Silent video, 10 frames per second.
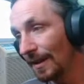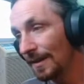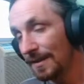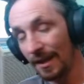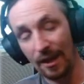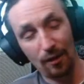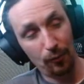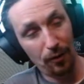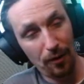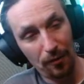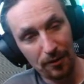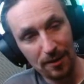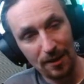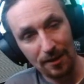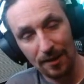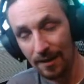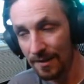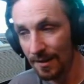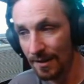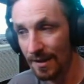Take care of one another.
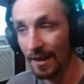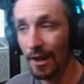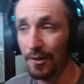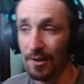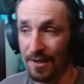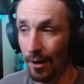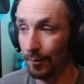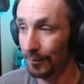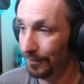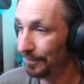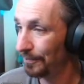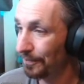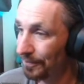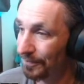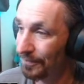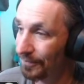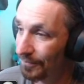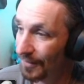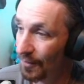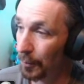Take care of yourself.
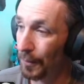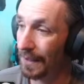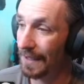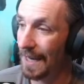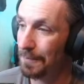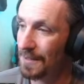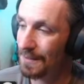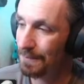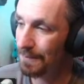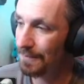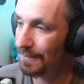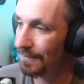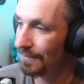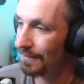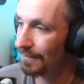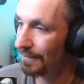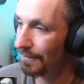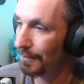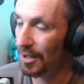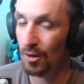If you're playing games,
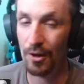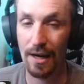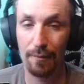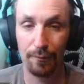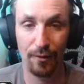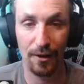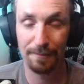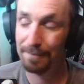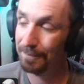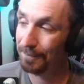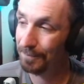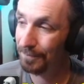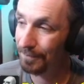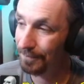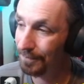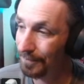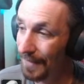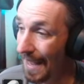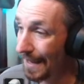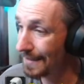make sure you're having fun.
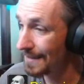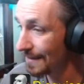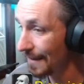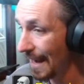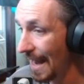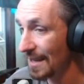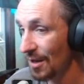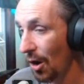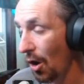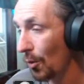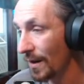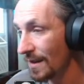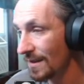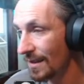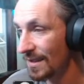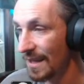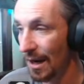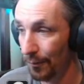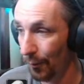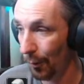And, as always, stay
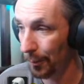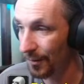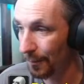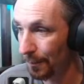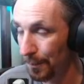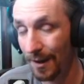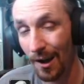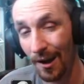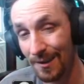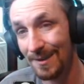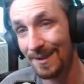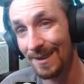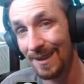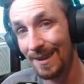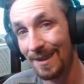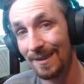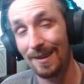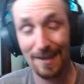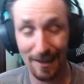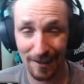informed, because the
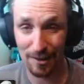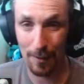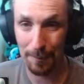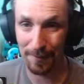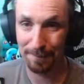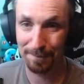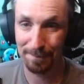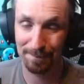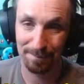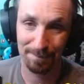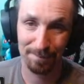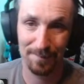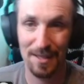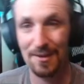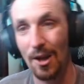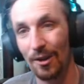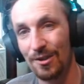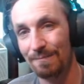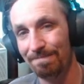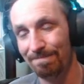deadliest weapon is
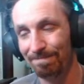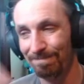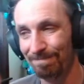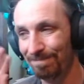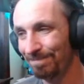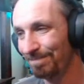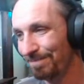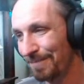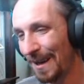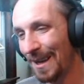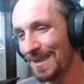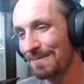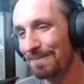knowledge. Bye, guys.